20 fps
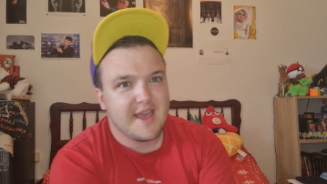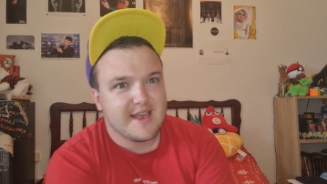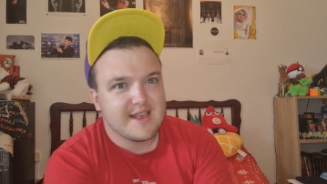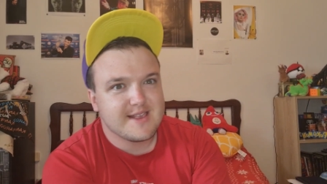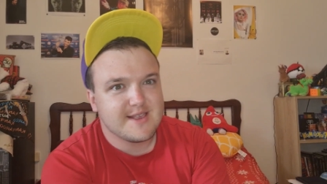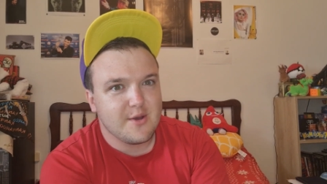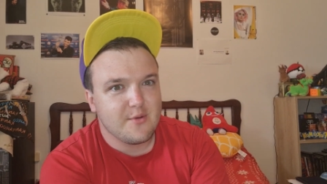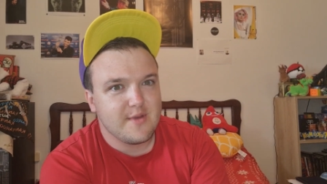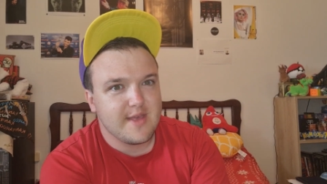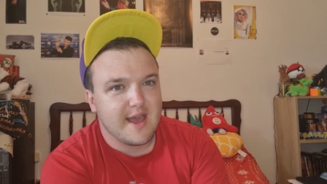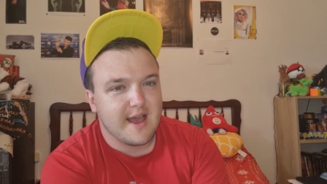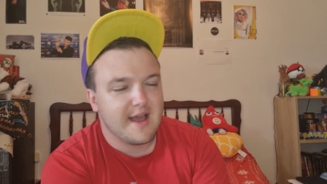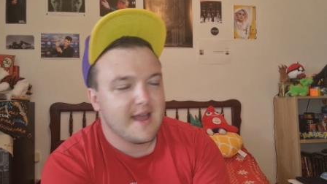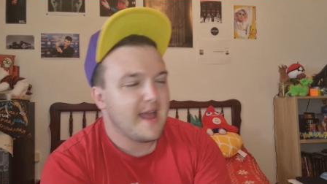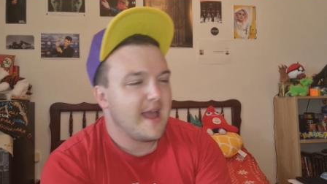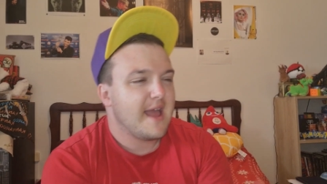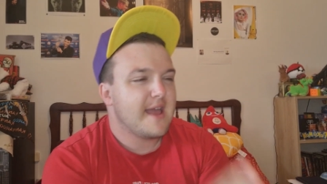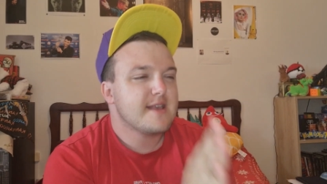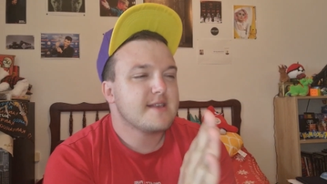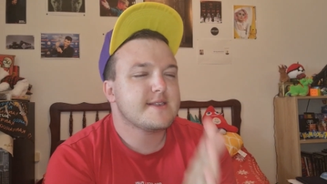So yeah,
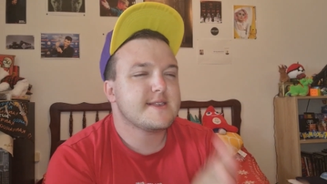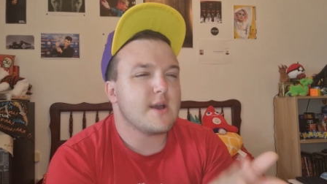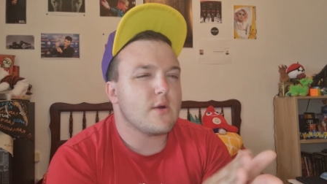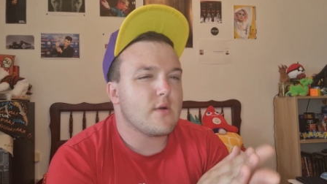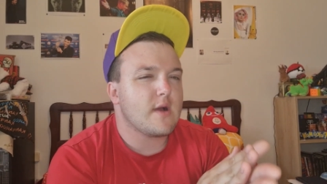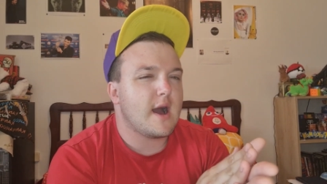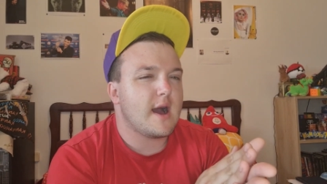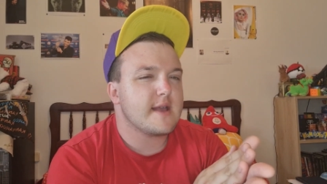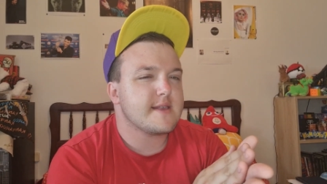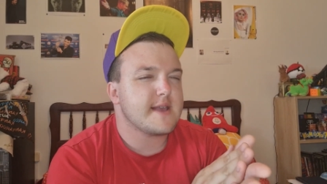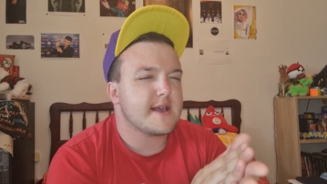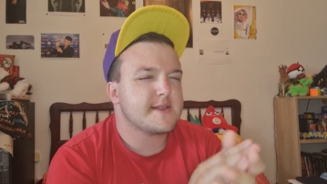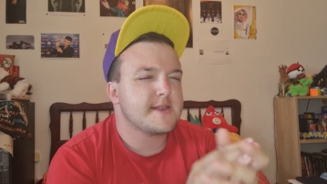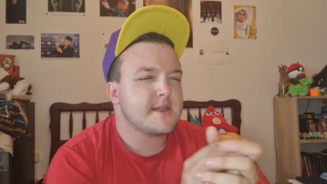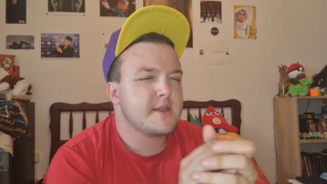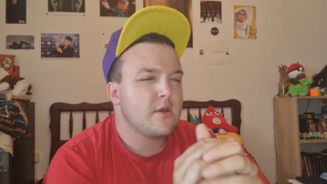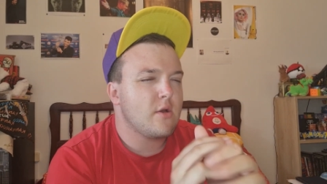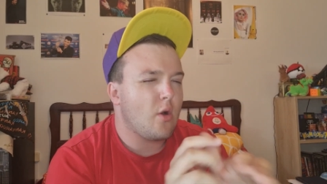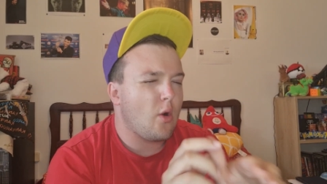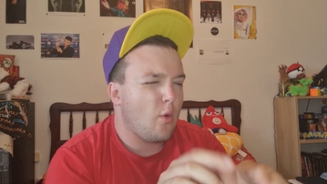so guys, I
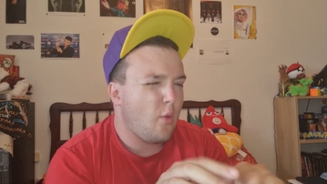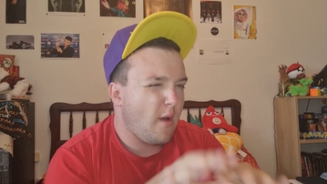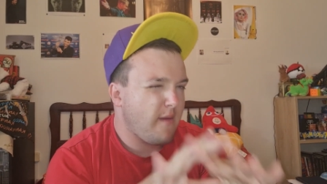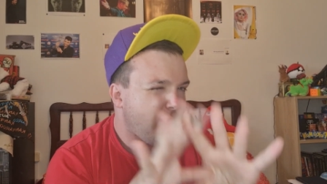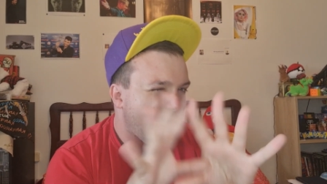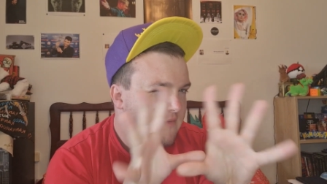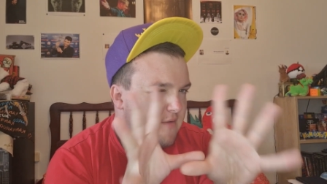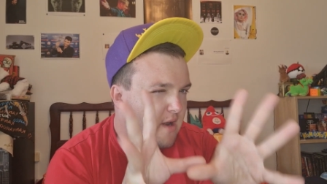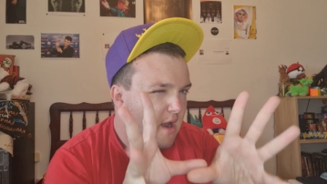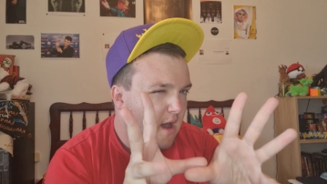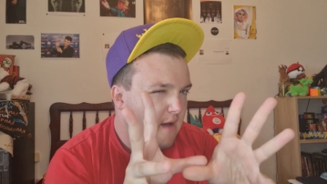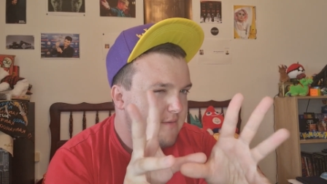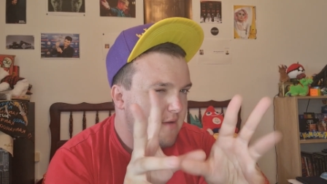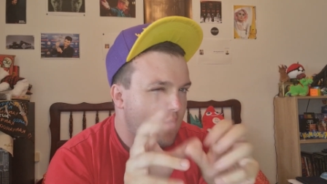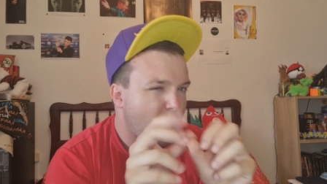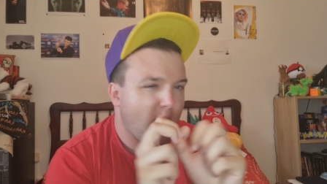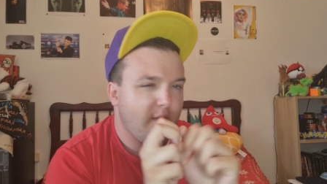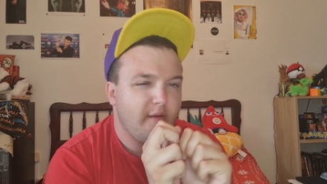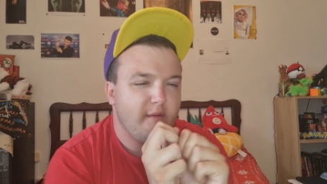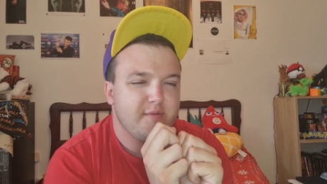send you a wave of love,
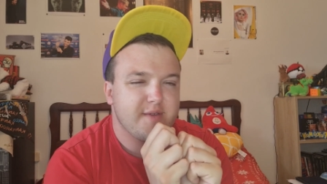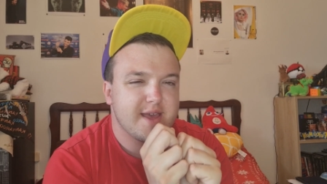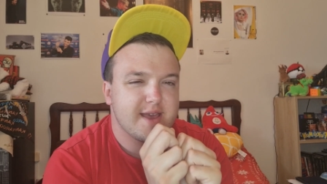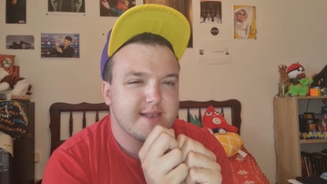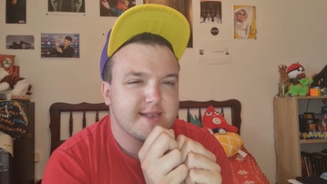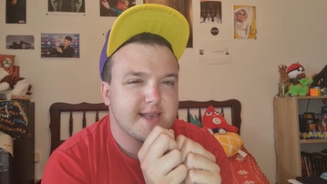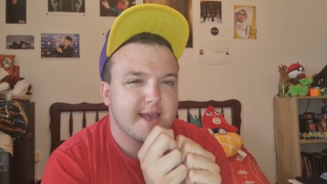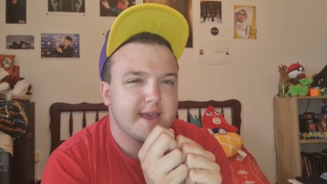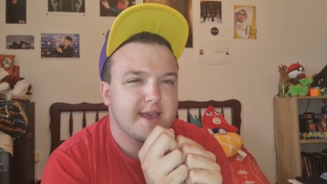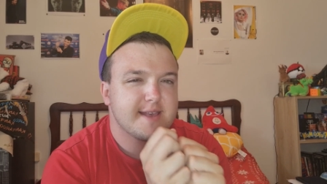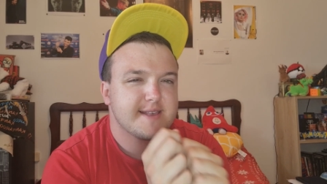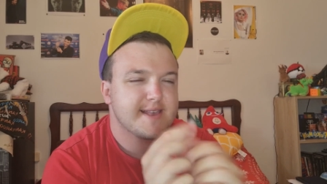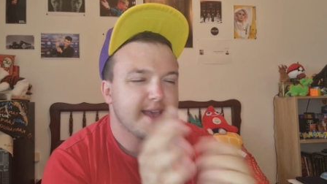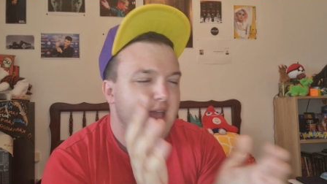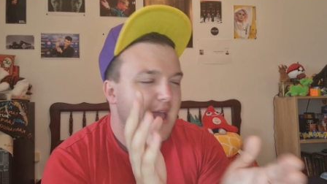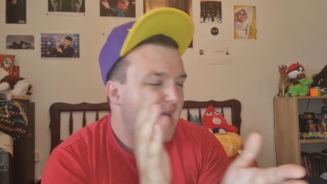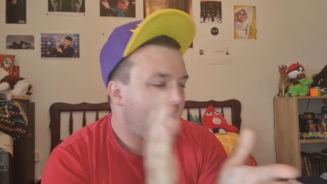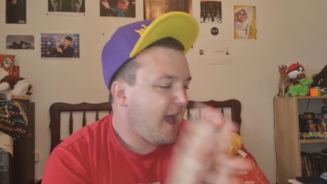a wave of kisses.